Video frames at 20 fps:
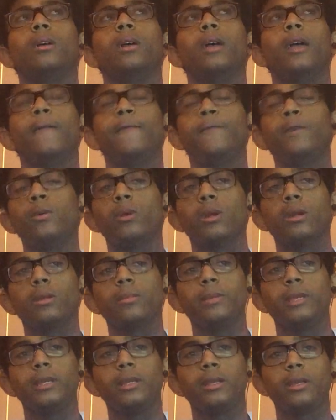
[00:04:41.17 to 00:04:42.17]
if you want to
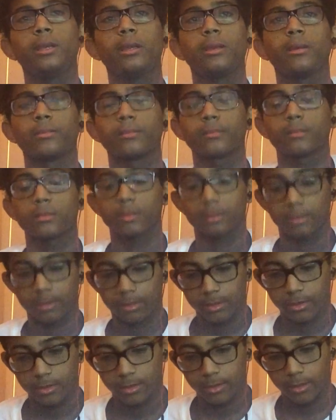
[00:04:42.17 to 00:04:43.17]
be
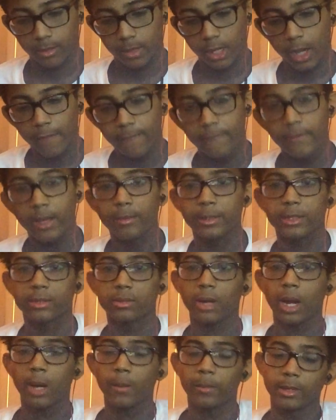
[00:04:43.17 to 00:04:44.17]
a famous
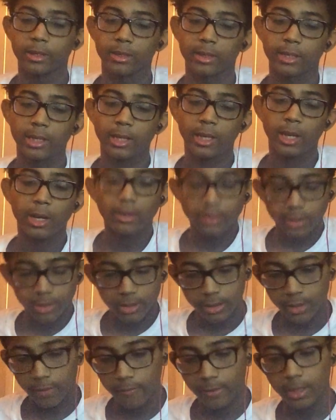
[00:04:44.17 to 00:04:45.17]
rapper, carry
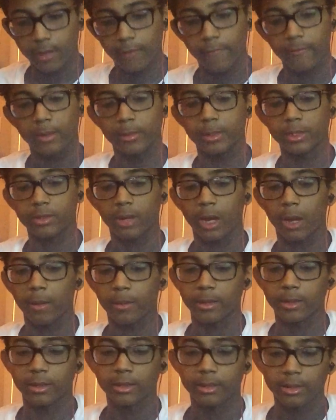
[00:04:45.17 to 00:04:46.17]
yourself like a famous
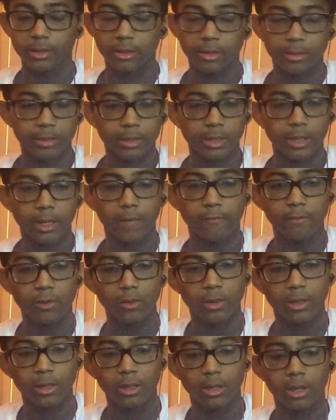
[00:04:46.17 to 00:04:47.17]
rapper. You know what I'm saying? If you
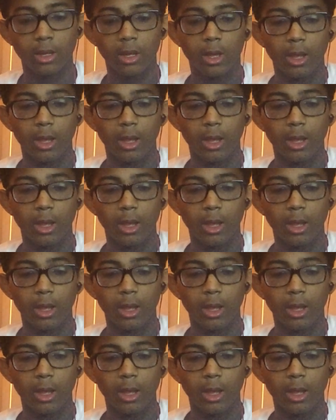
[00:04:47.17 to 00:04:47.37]
wanna,